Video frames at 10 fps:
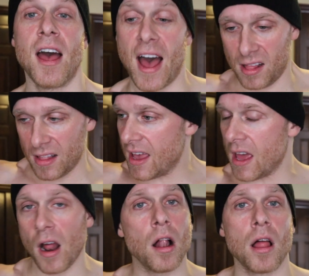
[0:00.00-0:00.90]
I lay
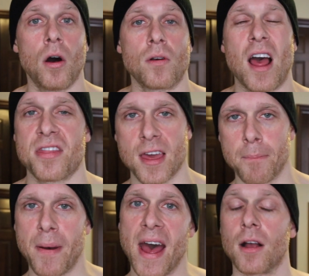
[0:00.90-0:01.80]
it all out. I
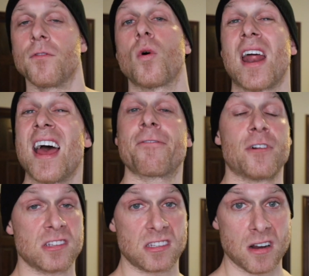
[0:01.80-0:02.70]
think back of when I
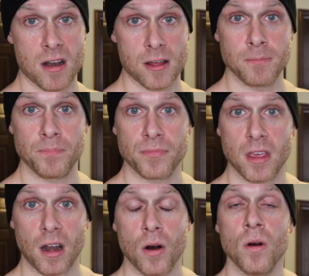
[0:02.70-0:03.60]
first started,
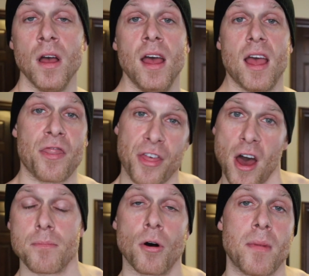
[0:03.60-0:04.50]
you know, and
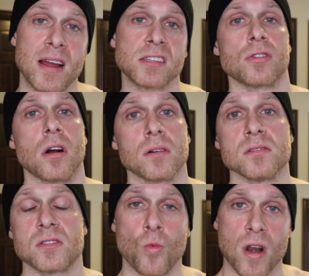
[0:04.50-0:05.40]
thought about my
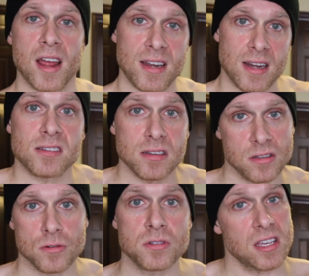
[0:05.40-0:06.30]
struggles and what I needed to
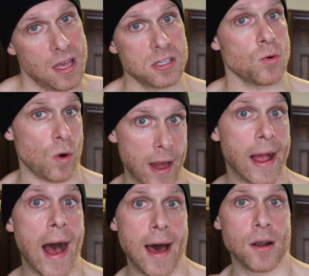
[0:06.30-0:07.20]
do to get to where I
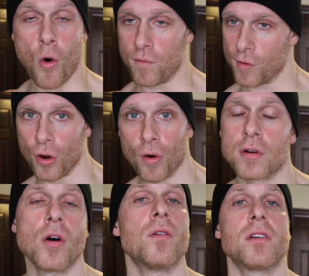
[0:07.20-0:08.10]
got over and over
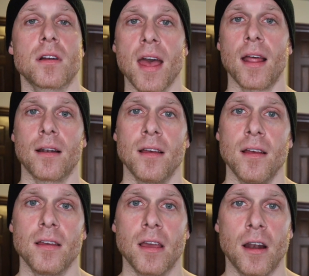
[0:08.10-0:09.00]
and over again,
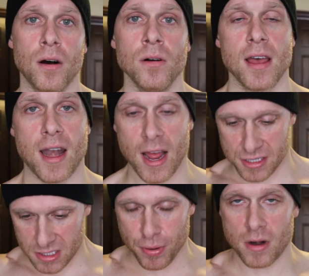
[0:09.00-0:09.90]
you know? And I
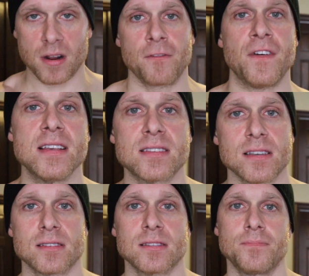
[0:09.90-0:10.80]
just put it in
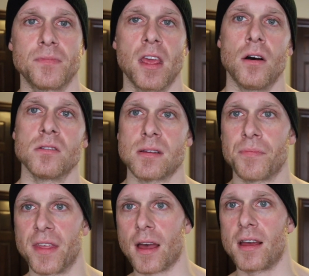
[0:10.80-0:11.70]
phases, you know,
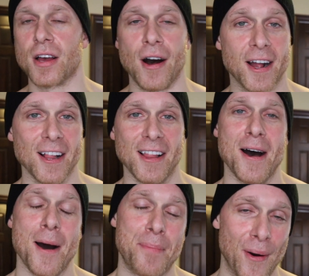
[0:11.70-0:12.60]
something I talk a
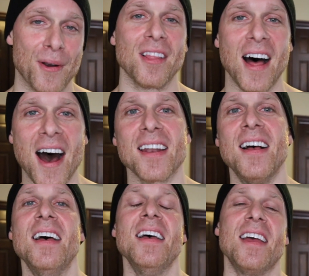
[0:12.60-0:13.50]
lot, about a
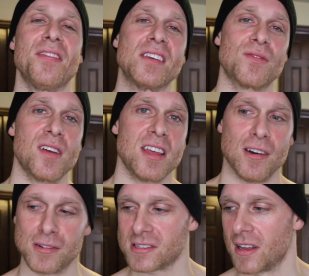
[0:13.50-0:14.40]
lot in these
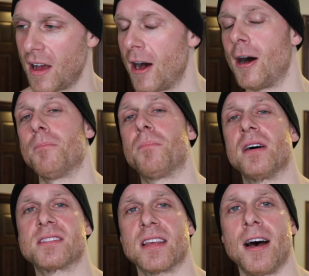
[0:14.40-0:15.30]
videos. Um,
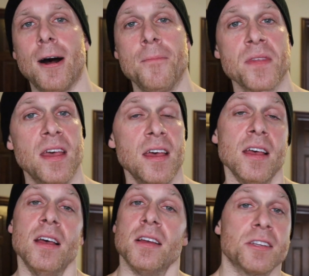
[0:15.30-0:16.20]
but uh,
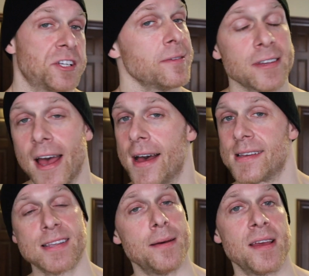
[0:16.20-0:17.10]
shit,
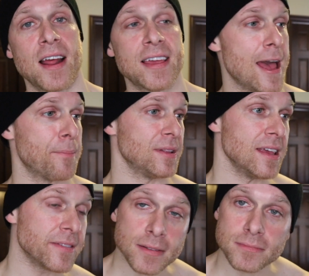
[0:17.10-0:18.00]
guys, I mean, I can't
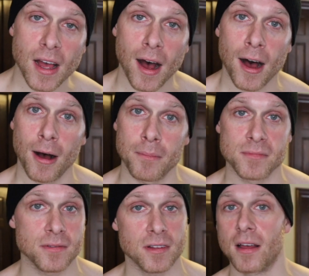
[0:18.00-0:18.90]
believe it.
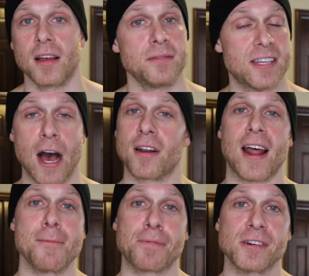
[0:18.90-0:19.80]
Um, down to
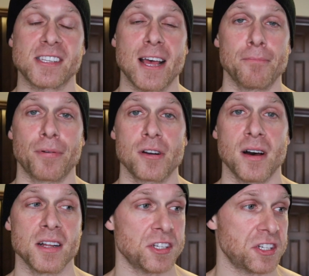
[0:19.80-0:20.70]
9% pretty
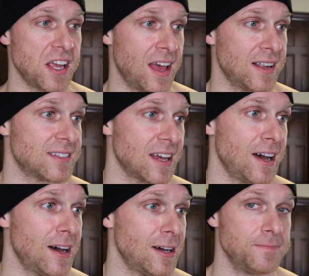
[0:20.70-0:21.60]
much, and
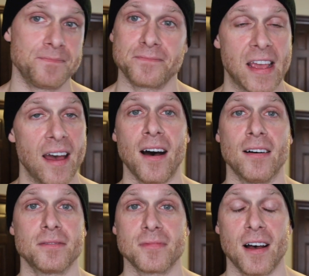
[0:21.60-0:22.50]
uh,
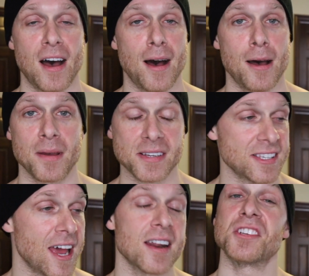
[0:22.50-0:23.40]
yeah, I'm
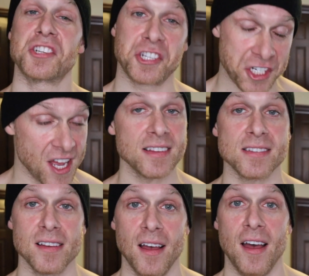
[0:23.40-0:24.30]
excited as
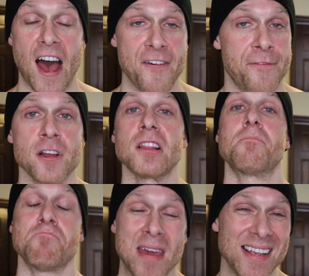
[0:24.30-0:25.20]
shit. I feel
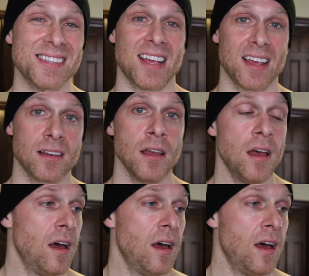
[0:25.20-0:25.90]
amazing.